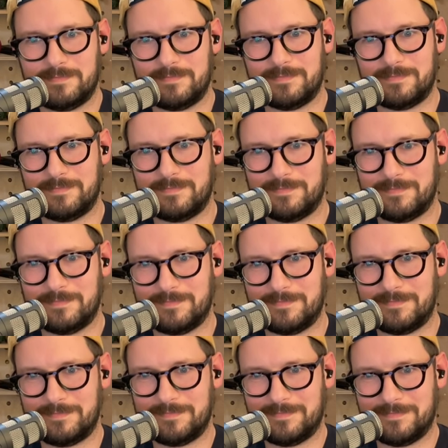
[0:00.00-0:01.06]

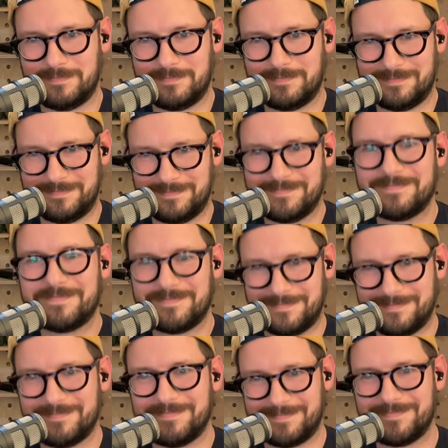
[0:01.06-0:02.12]

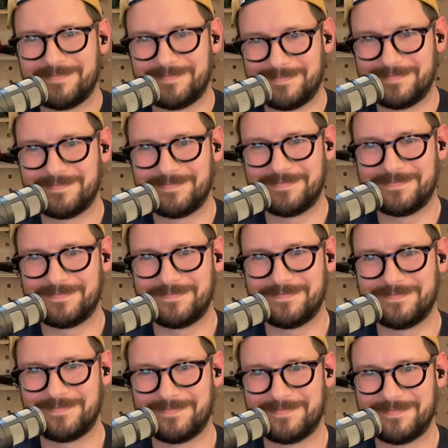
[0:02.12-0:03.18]

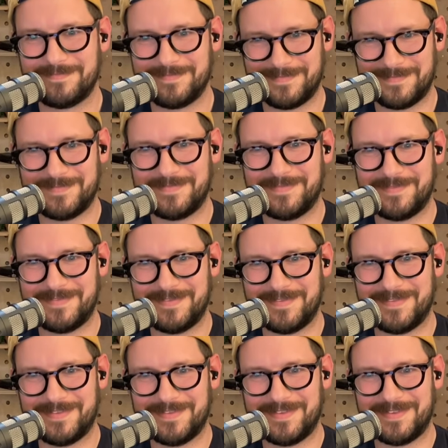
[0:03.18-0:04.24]

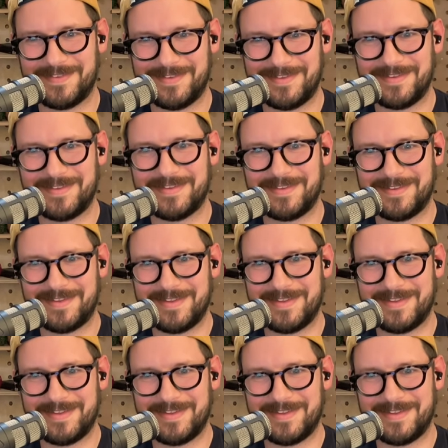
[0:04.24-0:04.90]
The person shown says nothing.